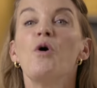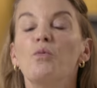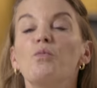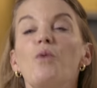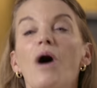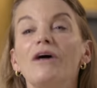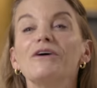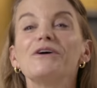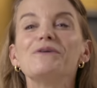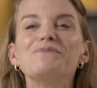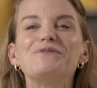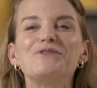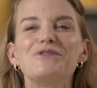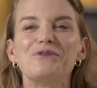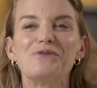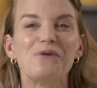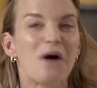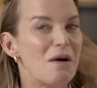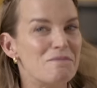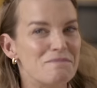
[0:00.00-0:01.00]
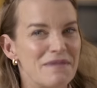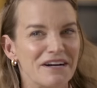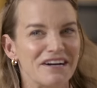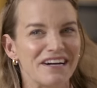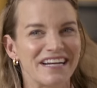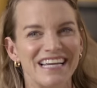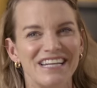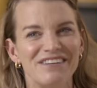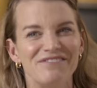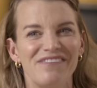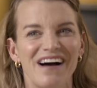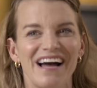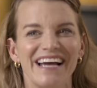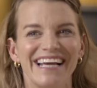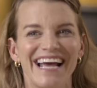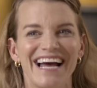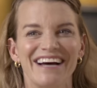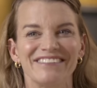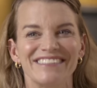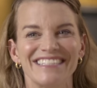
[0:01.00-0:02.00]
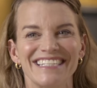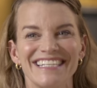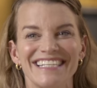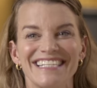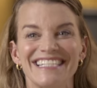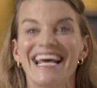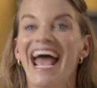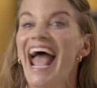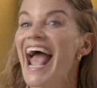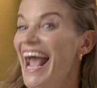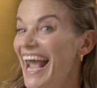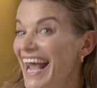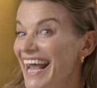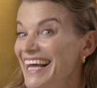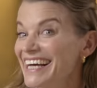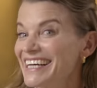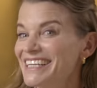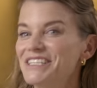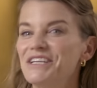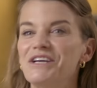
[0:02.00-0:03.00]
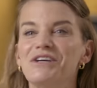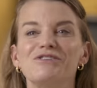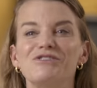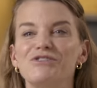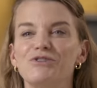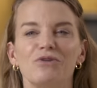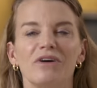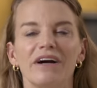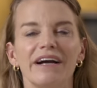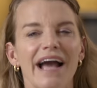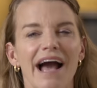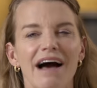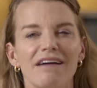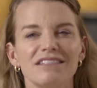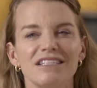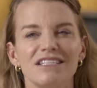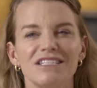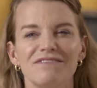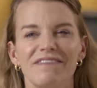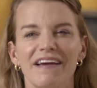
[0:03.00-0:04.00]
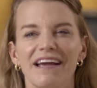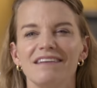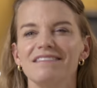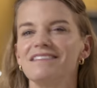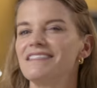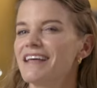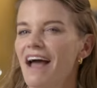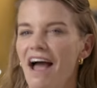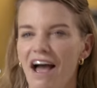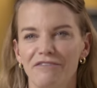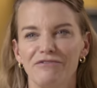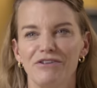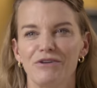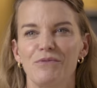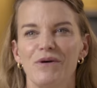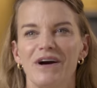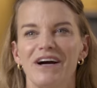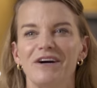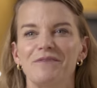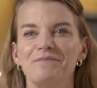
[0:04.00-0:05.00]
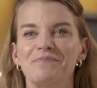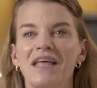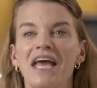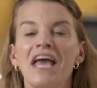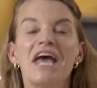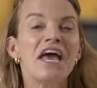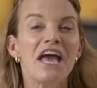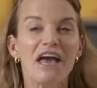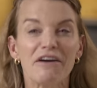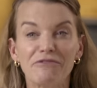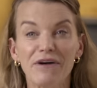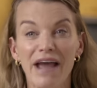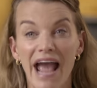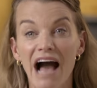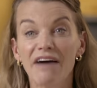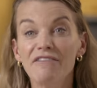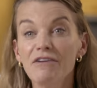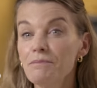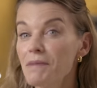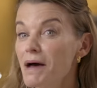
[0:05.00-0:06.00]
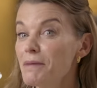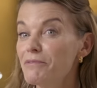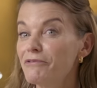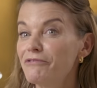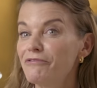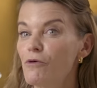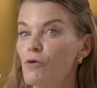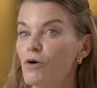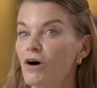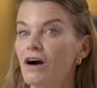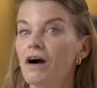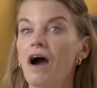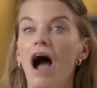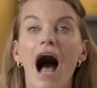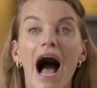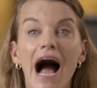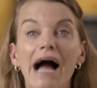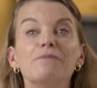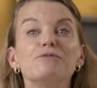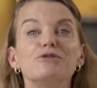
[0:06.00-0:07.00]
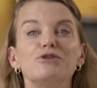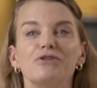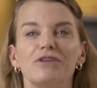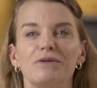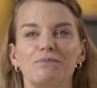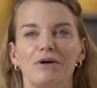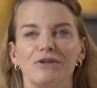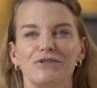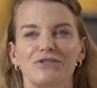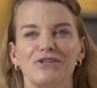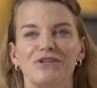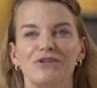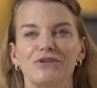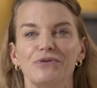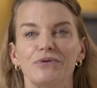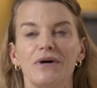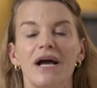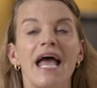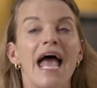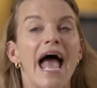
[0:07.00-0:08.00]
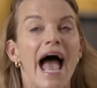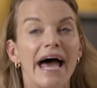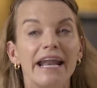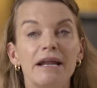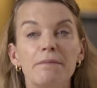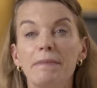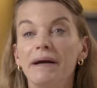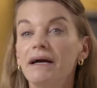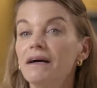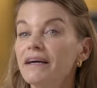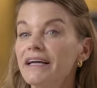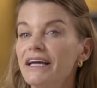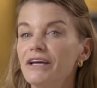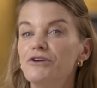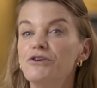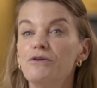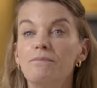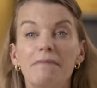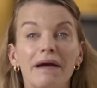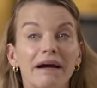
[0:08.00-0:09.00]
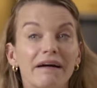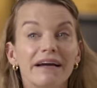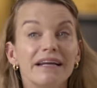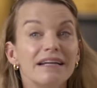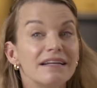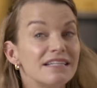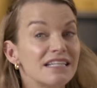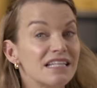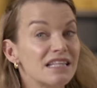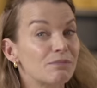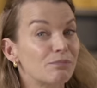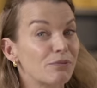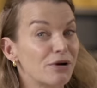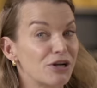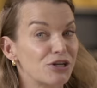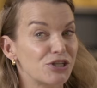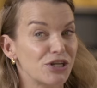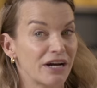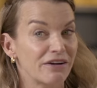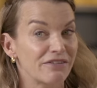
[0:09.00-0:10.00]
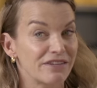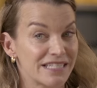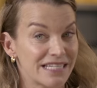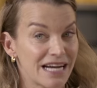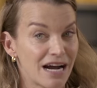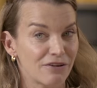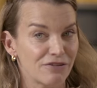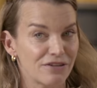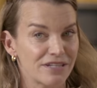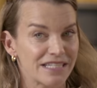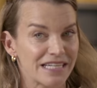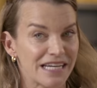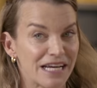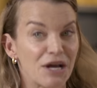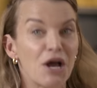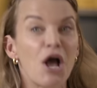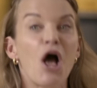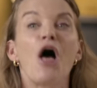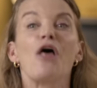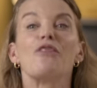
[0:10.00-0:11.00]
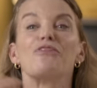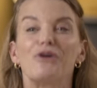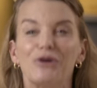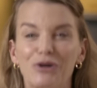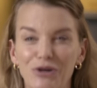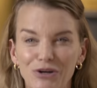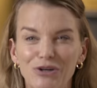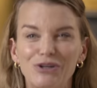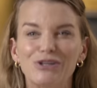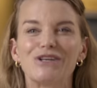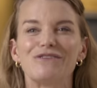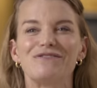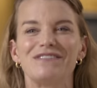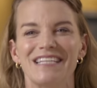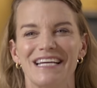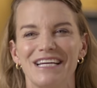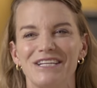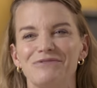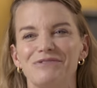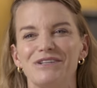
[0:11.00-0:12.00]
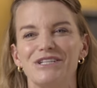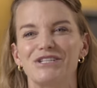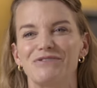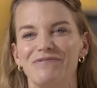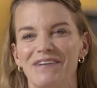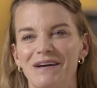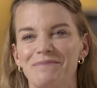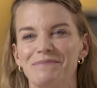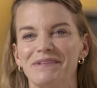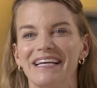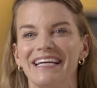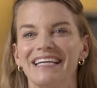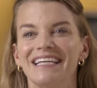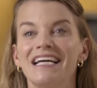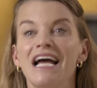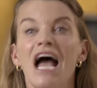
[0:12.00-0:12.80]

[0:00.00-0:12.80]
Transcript: Welcome to American Viscountess and Historic Houses fans everywhere. If we haven't met before, I'm Julie Montagu, an American who married into the British aristocracy, the Earl of Sandwich family.